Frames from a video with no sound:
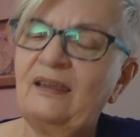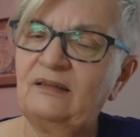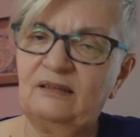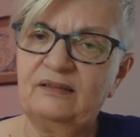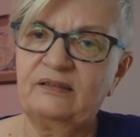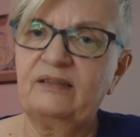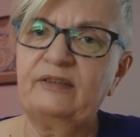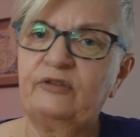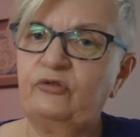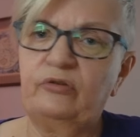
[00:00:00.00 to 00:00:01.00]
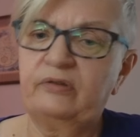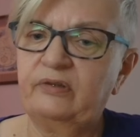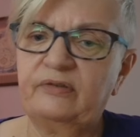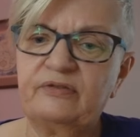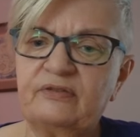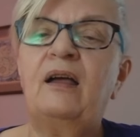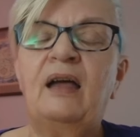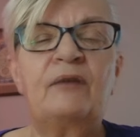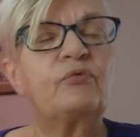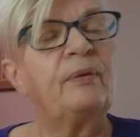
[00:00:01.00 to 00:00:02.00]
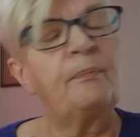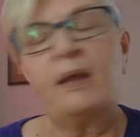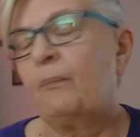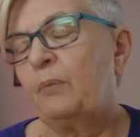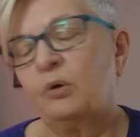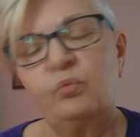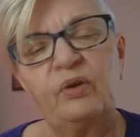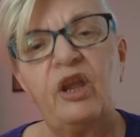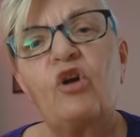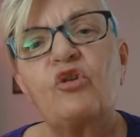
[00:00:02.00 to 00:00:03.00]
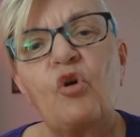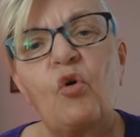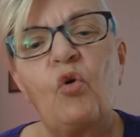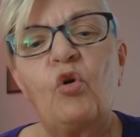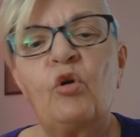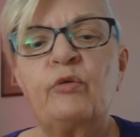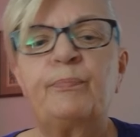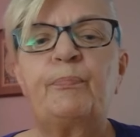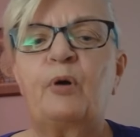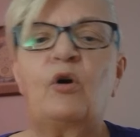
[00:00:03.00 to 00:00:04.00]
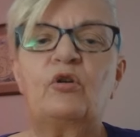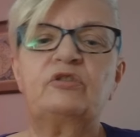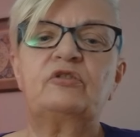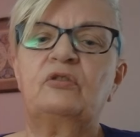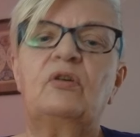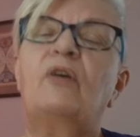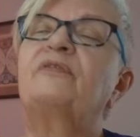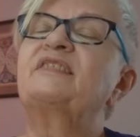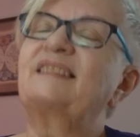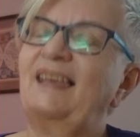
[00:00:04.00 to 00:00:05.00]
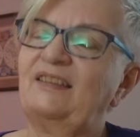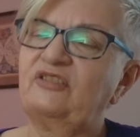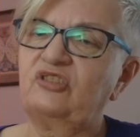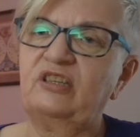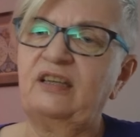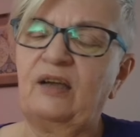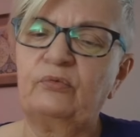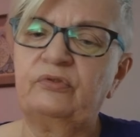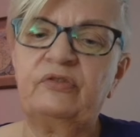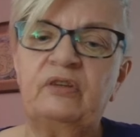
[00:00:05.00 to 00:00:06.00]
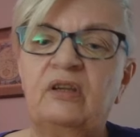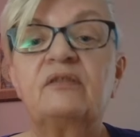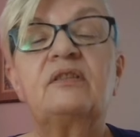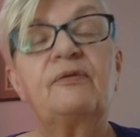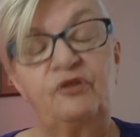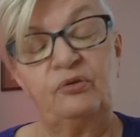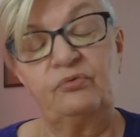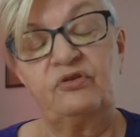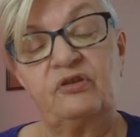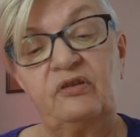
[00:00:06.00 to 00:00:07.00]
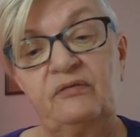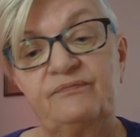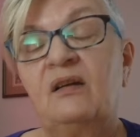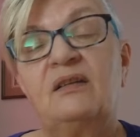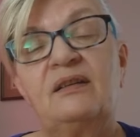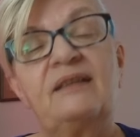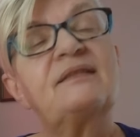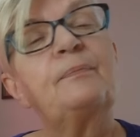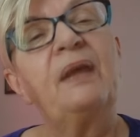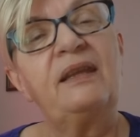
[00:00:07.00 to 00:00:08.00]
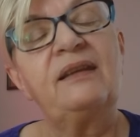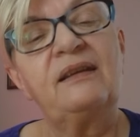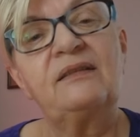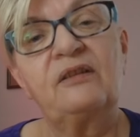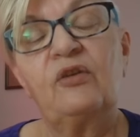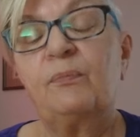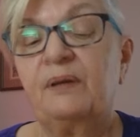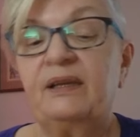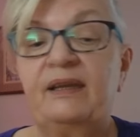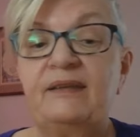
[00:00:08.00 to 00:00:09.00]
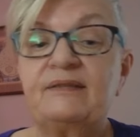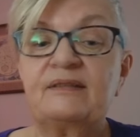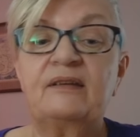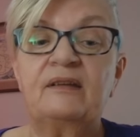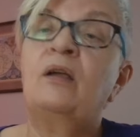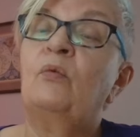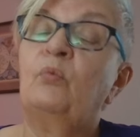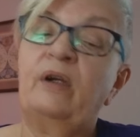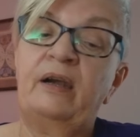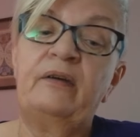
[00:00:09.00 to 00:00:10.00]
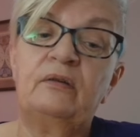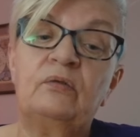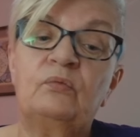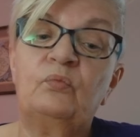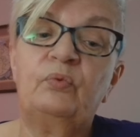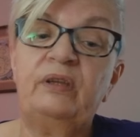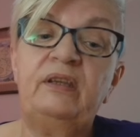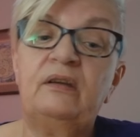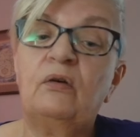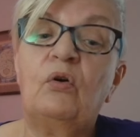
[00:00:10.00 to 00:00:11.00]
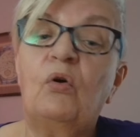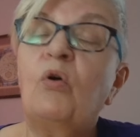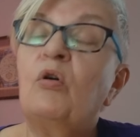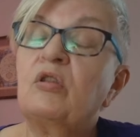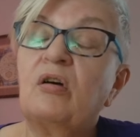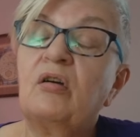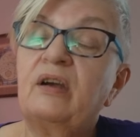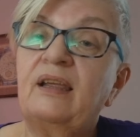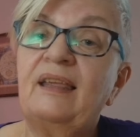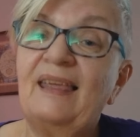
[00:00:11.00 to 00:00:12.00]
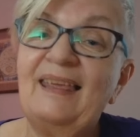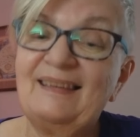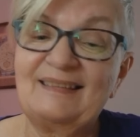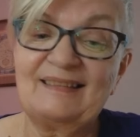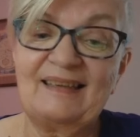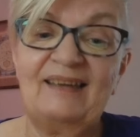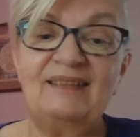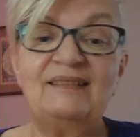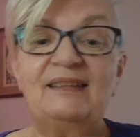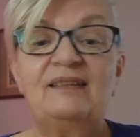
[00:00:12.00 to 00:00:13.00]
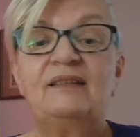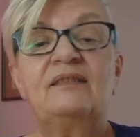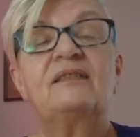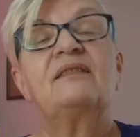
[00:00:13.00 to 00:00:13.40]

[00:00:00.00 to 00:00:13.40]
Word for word: endlessly curious. And remember, we are all part of sketching out the future. Let's make it a place where we all are excited